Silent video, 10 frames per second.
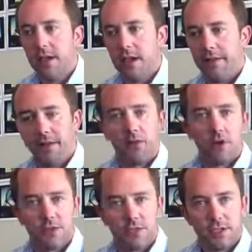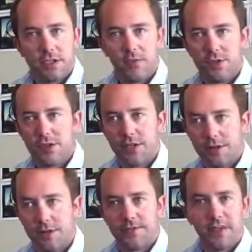and then the larger city, which in
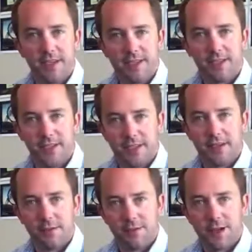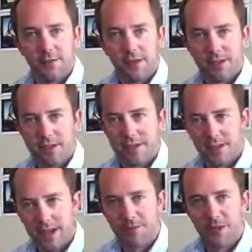Las Vegas is easy to define because it
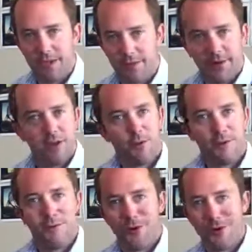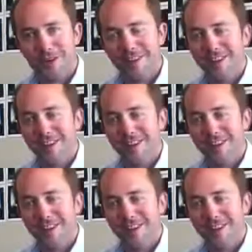stops at a very abrupt moment,